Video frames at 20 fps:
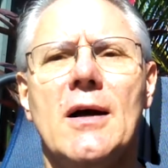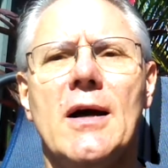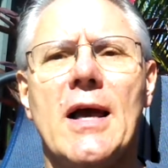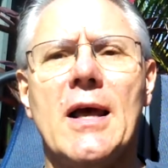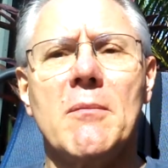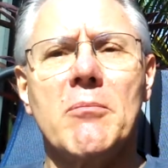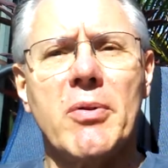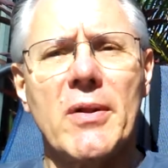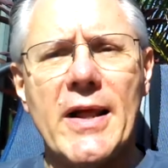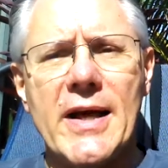
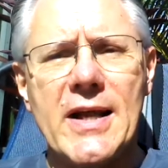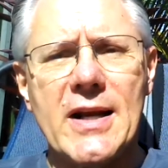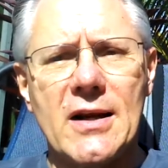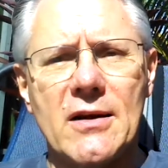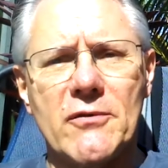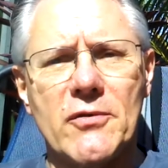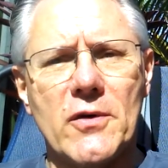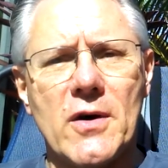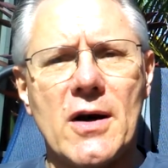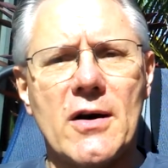and
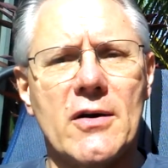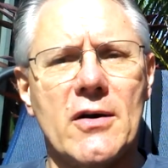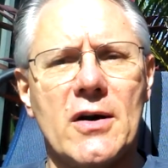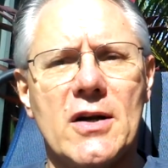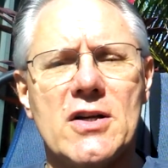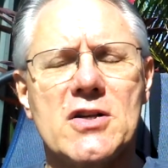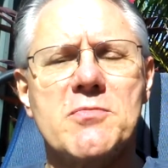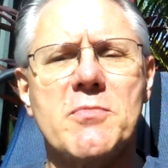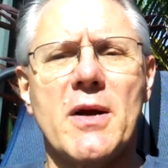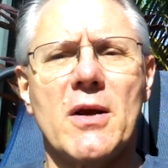planning for how you're
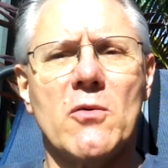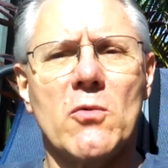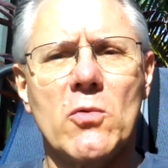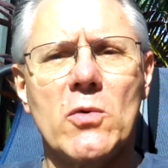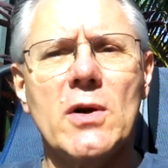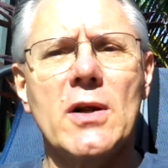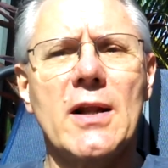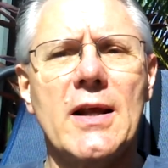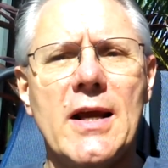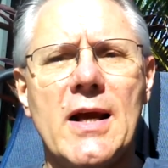going to spend
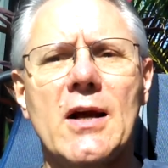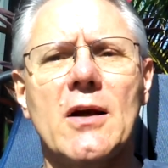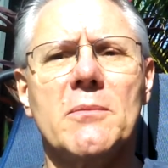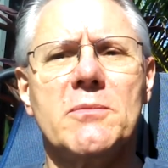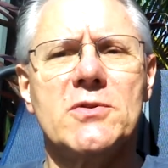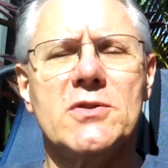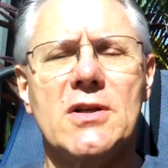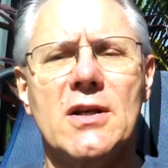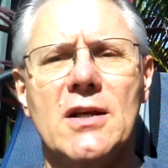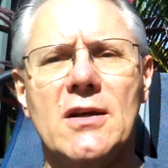really
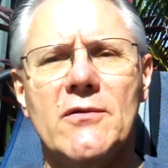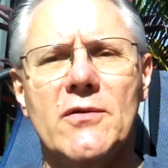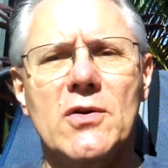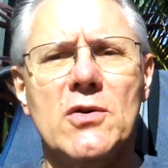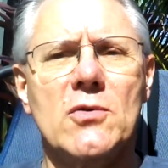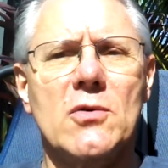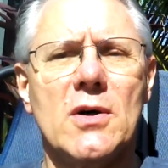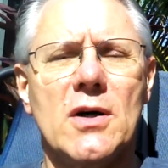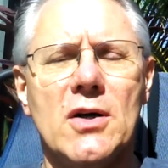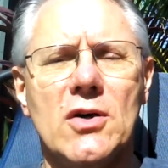helps to give
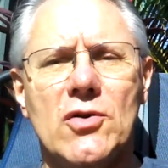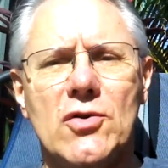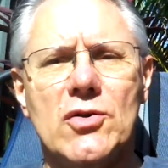you a